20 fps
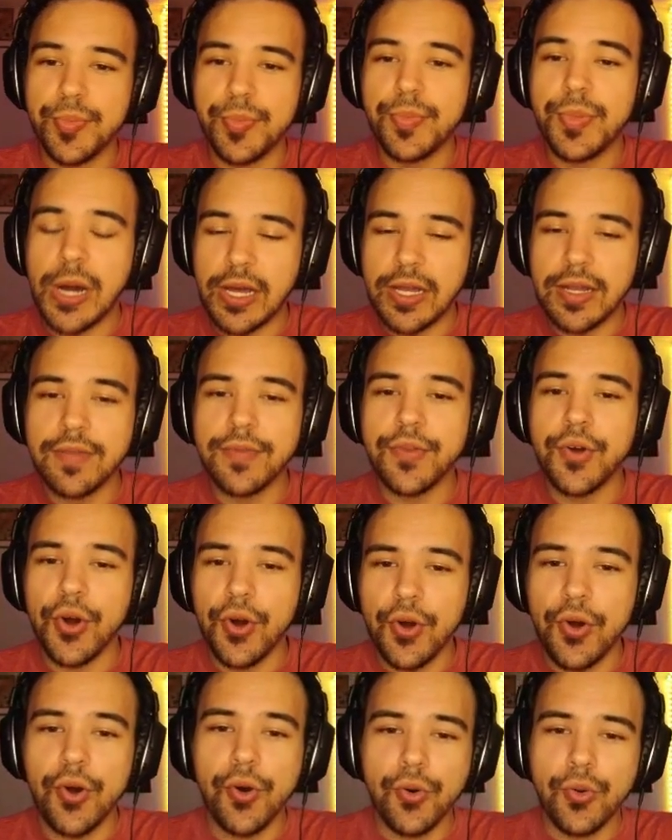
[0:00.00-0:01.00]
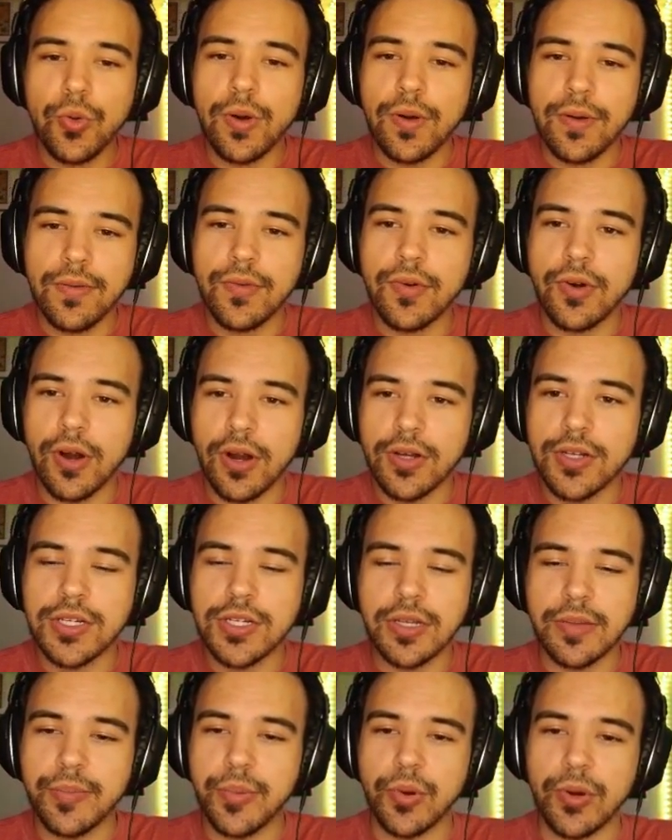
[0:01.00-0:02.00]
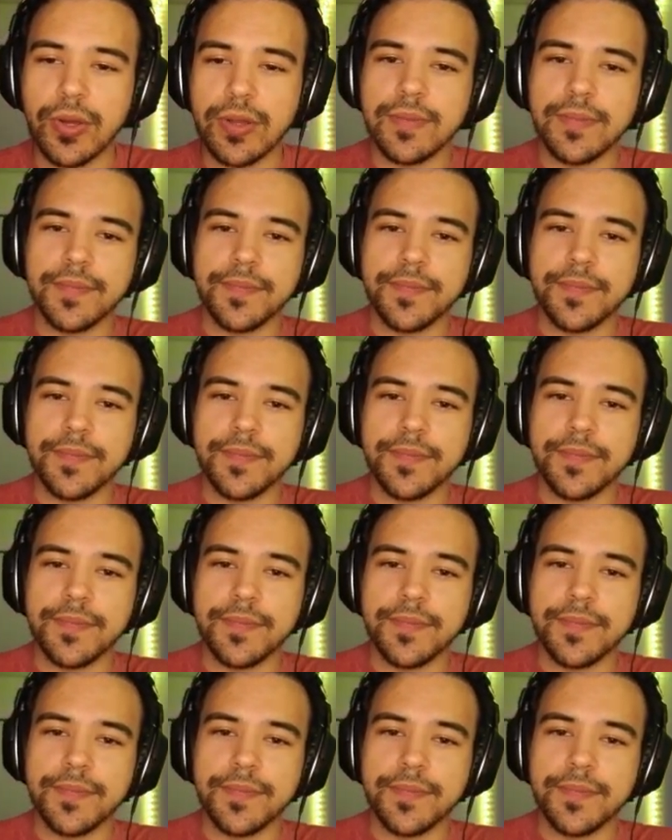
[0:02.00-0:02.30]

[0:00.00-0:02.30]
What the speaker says: But the whole overarching point